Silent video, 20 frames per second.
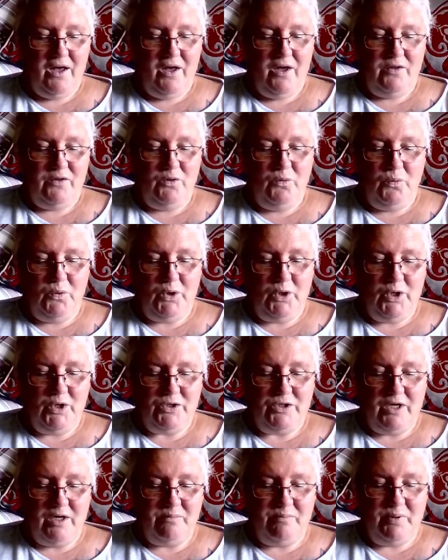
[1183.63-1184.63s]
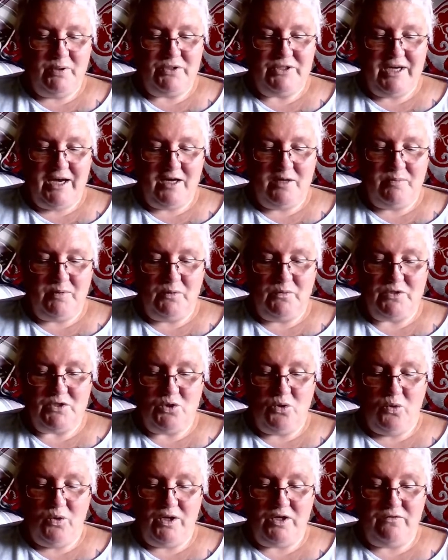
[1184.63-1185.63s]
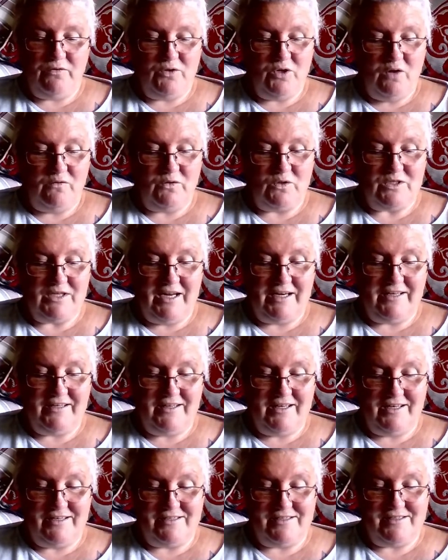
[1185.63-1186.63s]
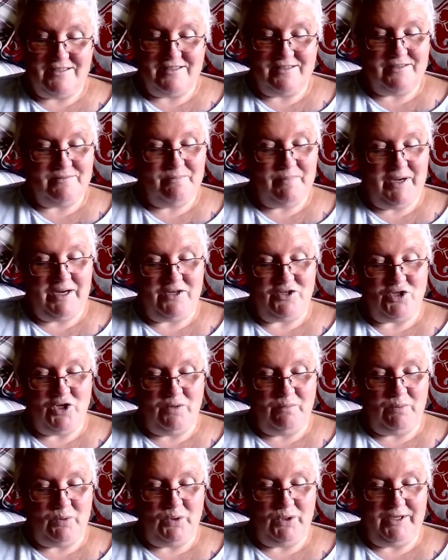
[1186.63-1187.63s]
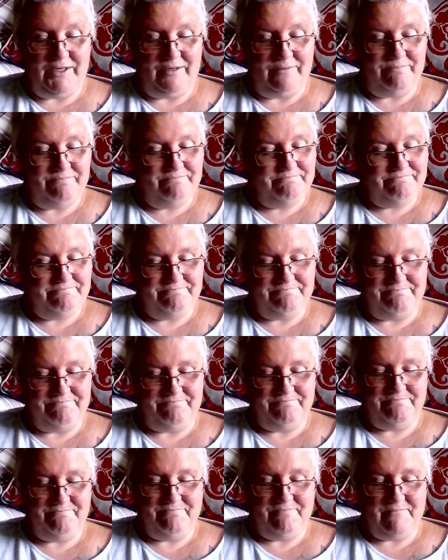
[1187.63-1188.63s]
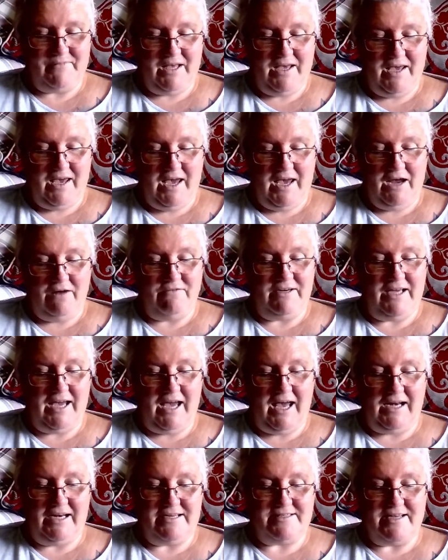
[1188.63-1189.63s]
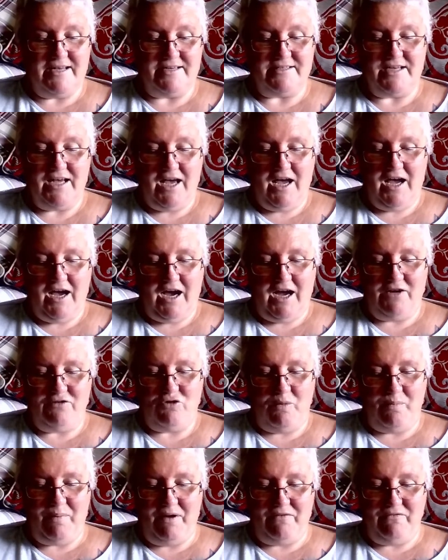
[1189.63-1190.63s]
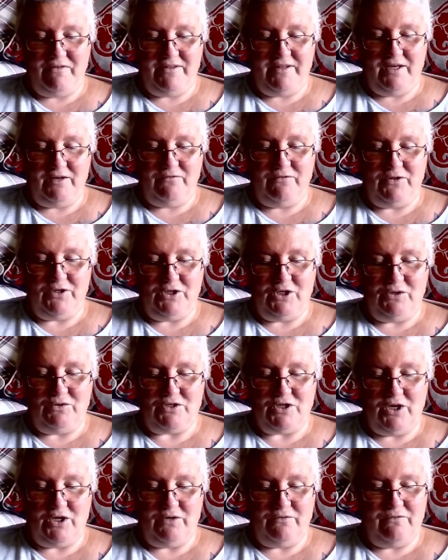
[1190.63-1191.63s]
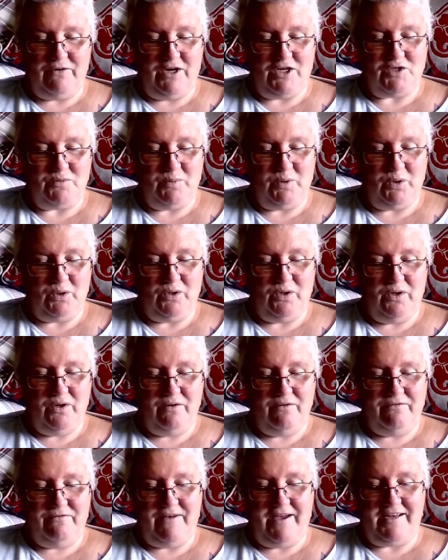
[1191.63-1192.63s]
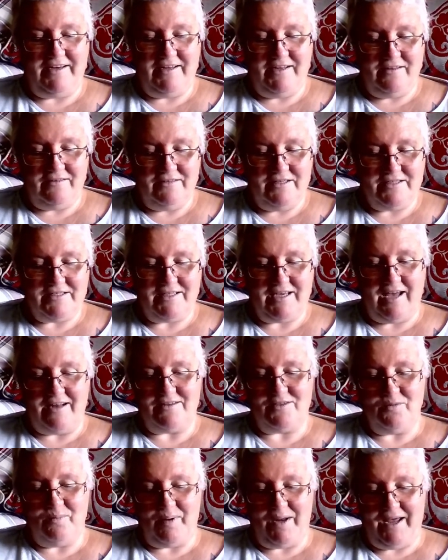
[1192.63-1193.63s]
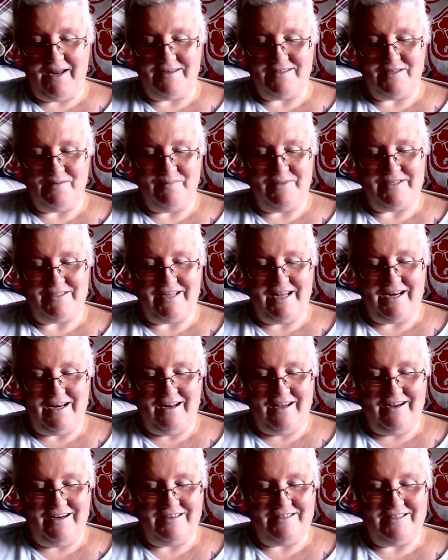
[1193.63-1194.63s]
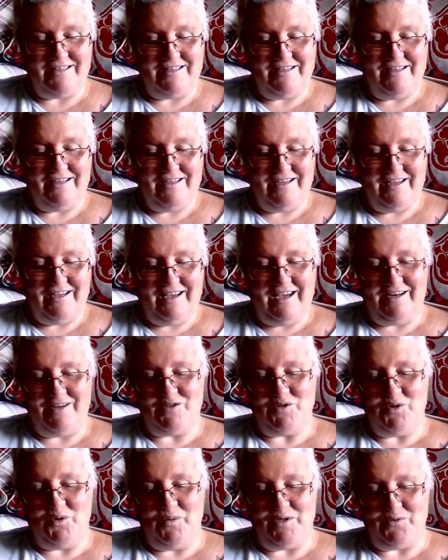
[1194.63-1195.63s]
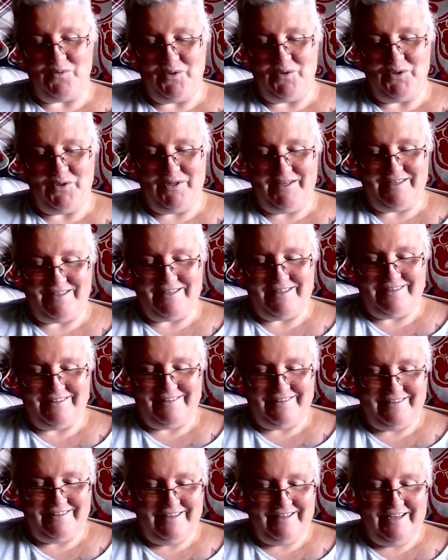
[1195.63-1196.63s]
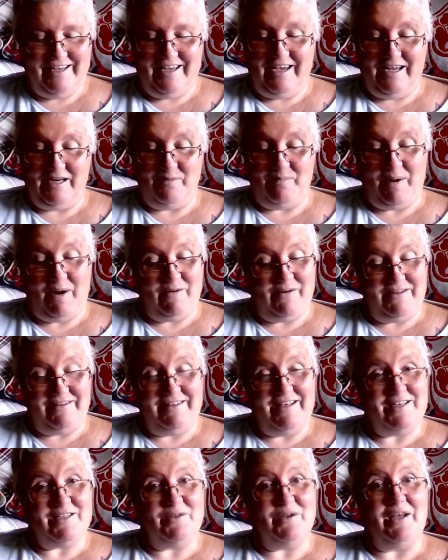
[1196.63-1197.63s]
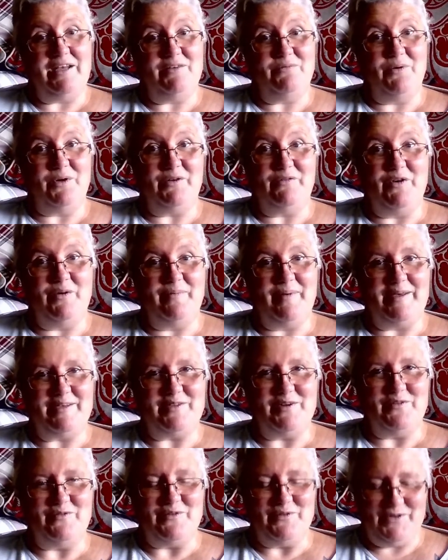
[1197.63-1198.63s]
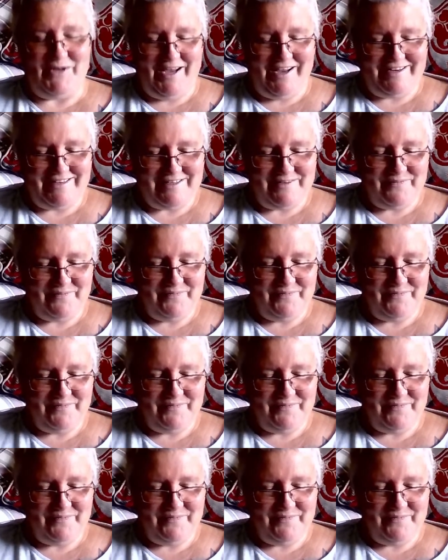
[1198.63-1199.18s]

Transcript: The word unputdownable was coined for novels like this by John Boyne. Erin Kelly says, I drop everything for the new Tana French book. Feign illness, cancel plans and miss deadlines. and it's always worth it. And apparently this is one of her best novels yet.